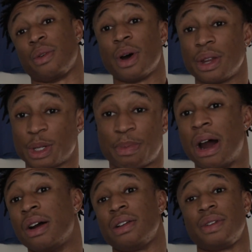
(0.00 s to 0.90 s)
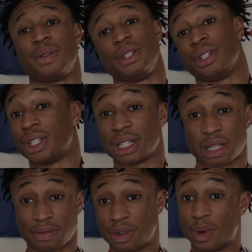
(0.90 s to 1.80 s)
Whether it's powerlifting, whether it's just
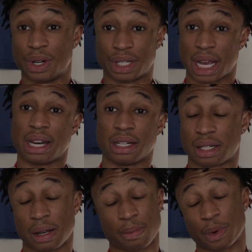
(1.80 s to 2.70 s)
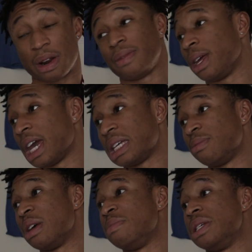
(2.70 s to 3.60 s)
lifting, whether it's getting in shape, whatever the case
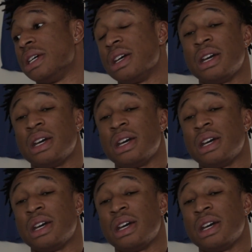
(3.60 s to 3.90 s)
may be.